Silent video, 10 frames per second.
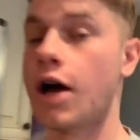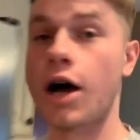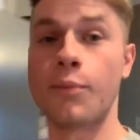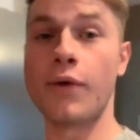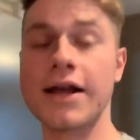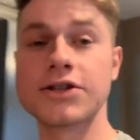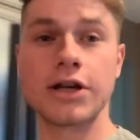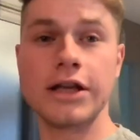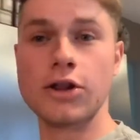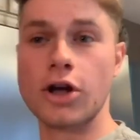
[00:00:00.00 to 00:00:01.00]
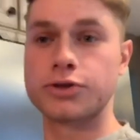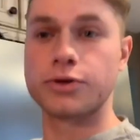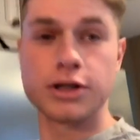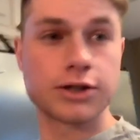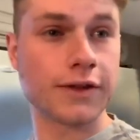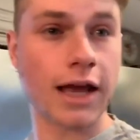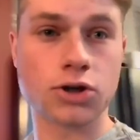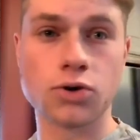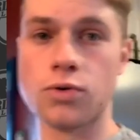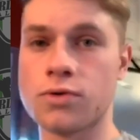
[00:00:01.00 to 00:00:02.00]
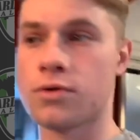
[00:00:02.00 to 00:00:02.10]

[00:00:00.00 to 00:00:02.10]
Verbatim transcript: Uh, Brad's gonna eat lunch with us if that's cool.